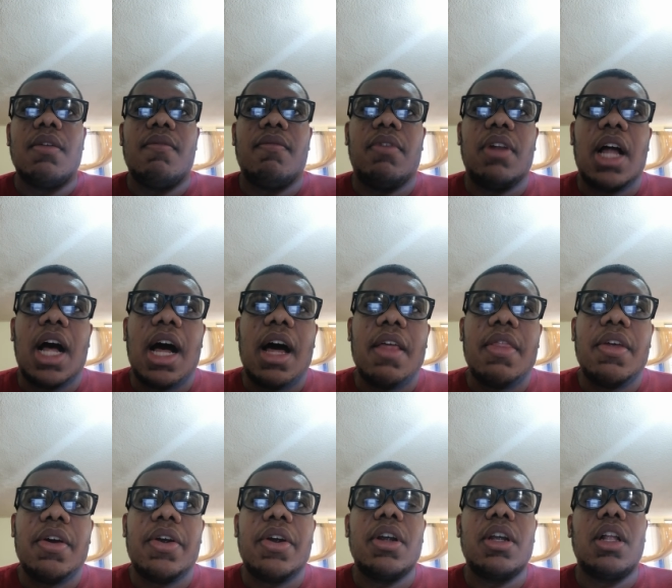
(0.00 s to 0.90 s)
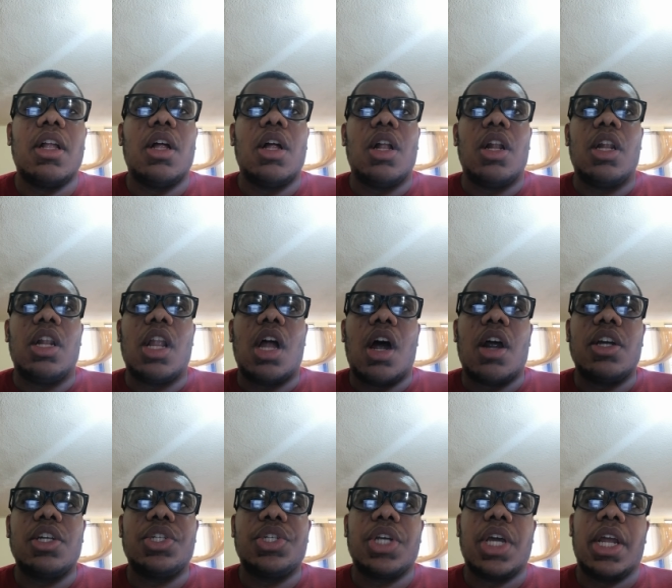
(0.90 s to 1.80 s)
bladder,
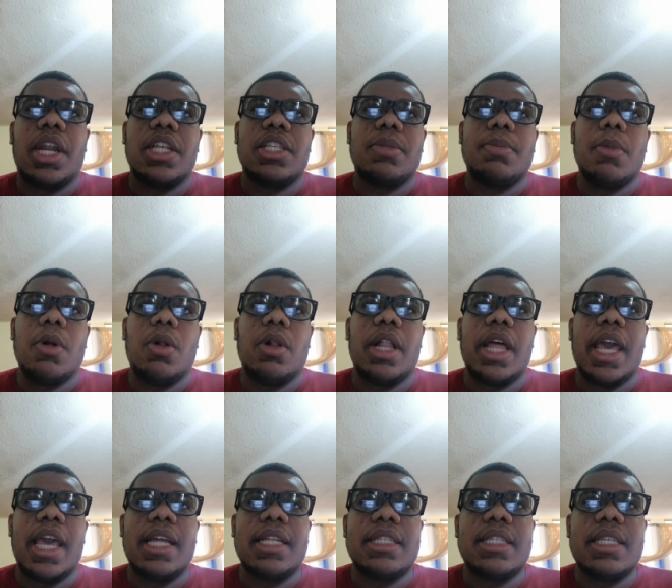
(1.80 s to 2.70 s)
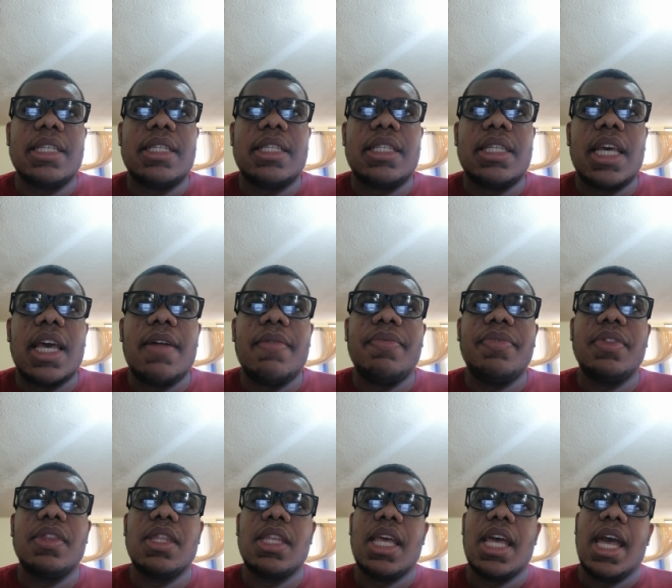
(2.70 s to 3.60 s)
large and small intestine,
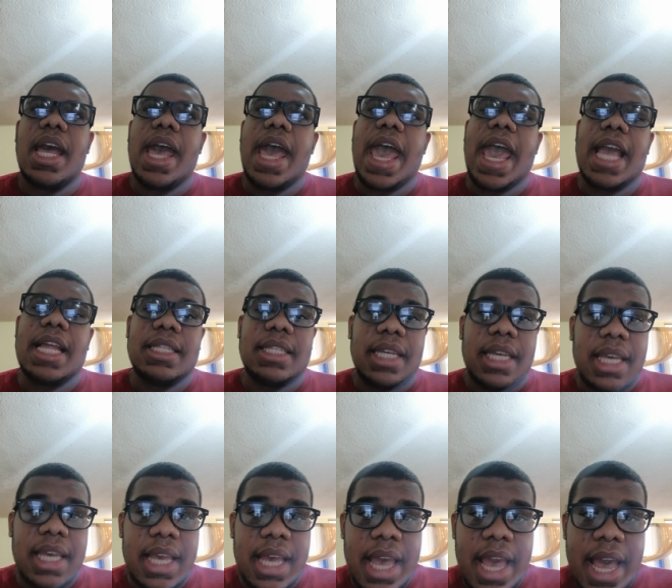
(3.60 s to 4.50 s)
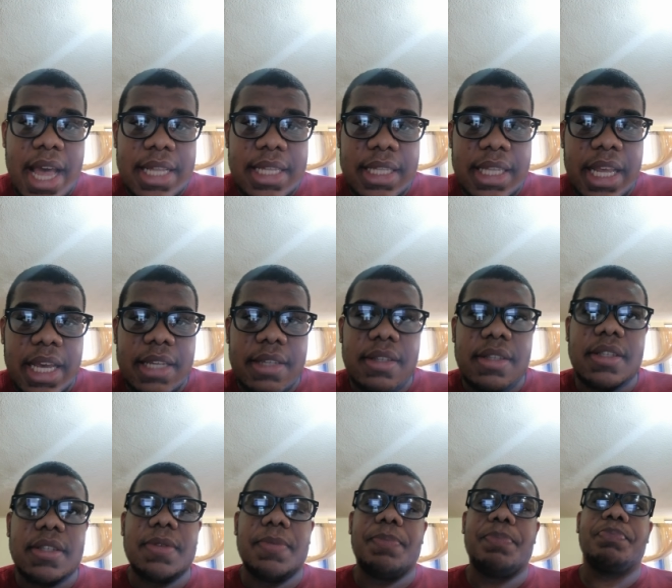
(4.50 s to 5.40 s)
and the
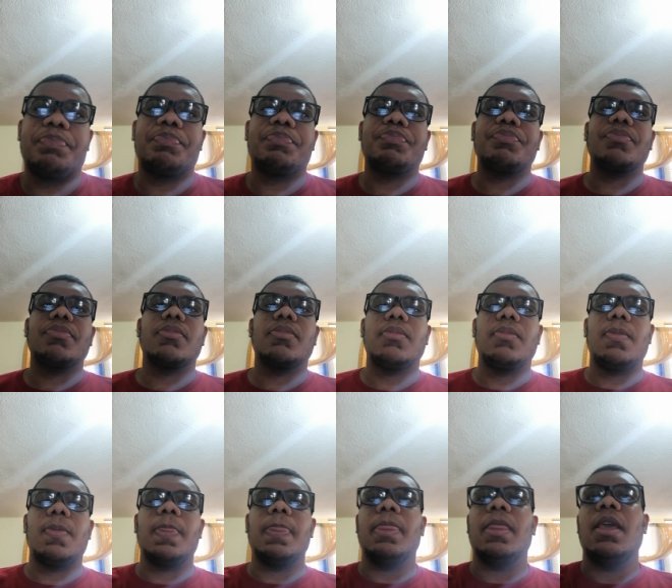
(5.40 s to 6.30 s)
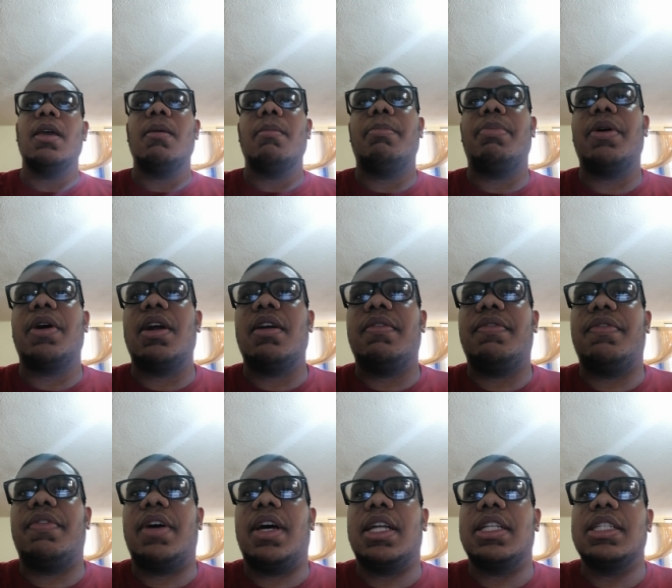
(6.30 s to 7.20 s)
kidneys.
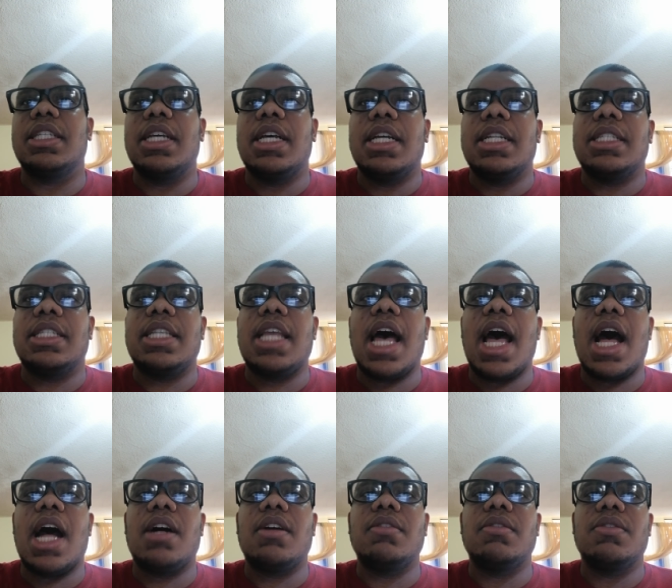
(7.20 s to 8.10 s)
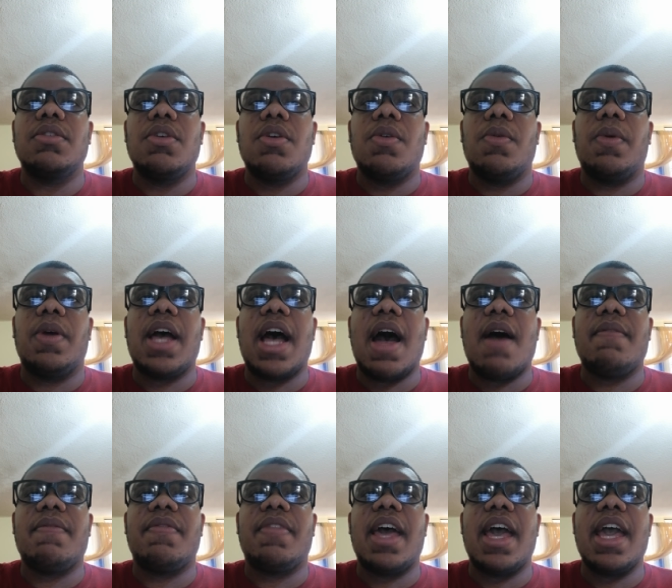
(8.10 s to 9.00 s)
Perfect. Now we
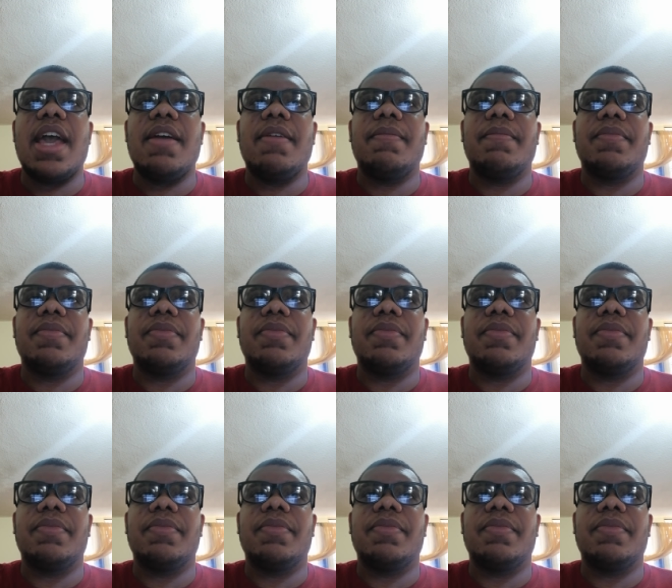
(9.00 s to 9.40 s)
have the